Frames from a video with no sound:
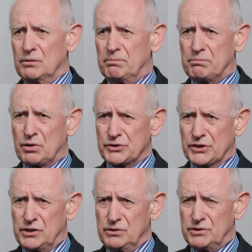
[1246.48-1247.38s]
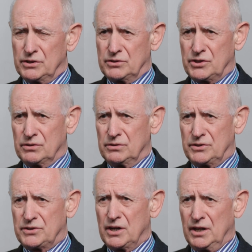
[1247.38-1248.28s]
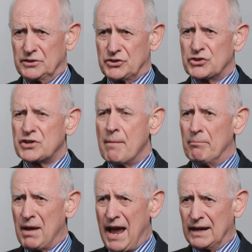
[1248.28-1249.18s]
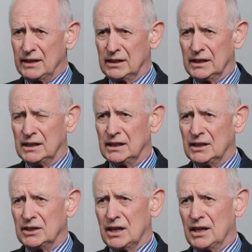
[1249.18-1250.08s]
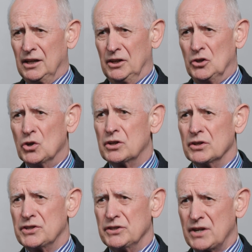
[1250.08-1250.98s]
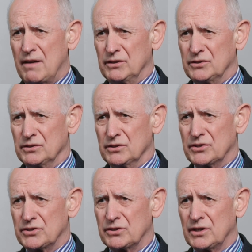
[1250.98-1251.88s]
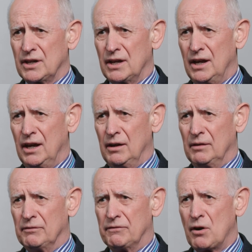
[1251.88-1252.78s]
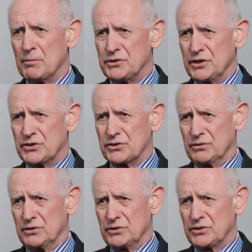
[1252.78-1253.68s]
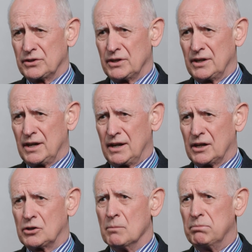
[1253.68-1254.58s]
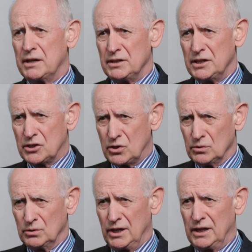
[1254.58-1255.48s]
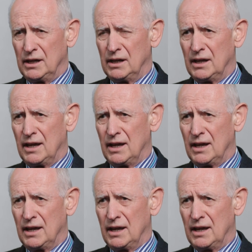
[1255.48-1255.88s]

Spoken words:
the prosecutor should step back, look at his evidence from a distance, completely coolly,